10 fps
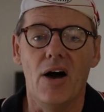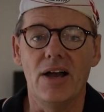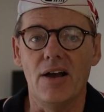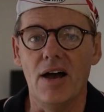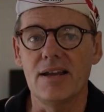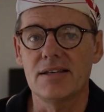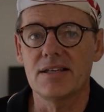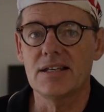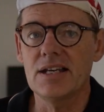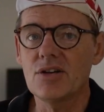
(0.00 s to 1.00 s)
I
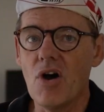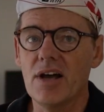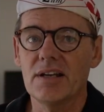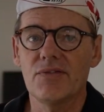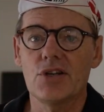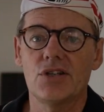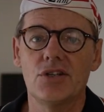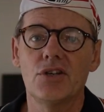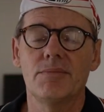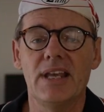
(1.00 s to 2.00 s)
did kind of
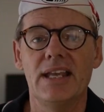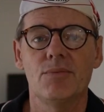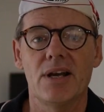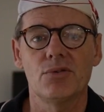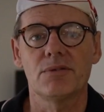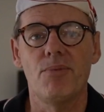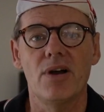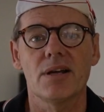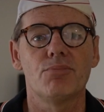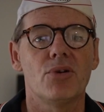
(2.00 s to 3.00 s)
assume that anyone who was
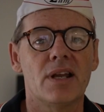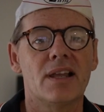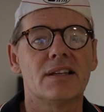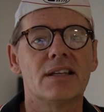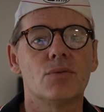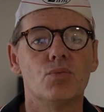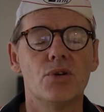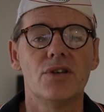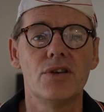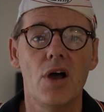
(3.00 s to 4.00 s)
buying a product like this would